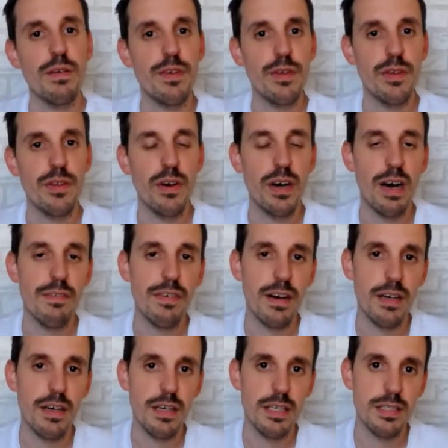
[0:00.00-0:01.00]
you don't
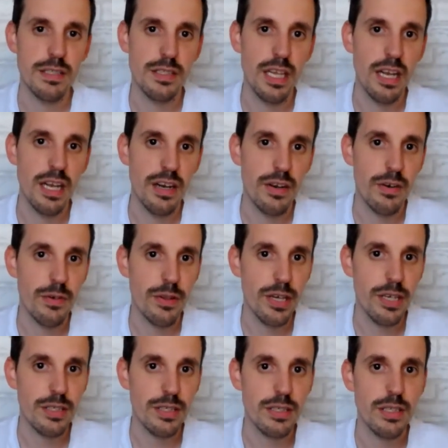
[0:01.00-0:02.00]
have still an
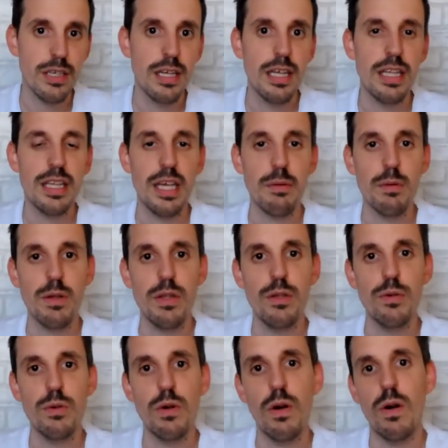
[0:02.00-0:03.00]
audience. They will
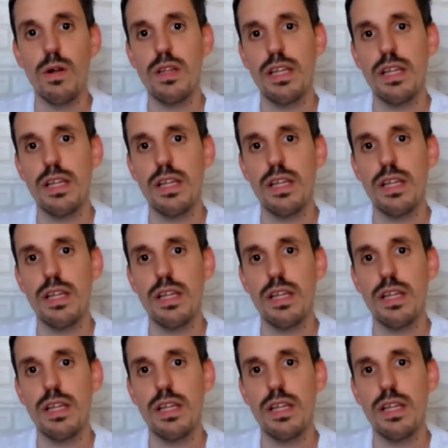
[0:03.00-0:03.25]
do all the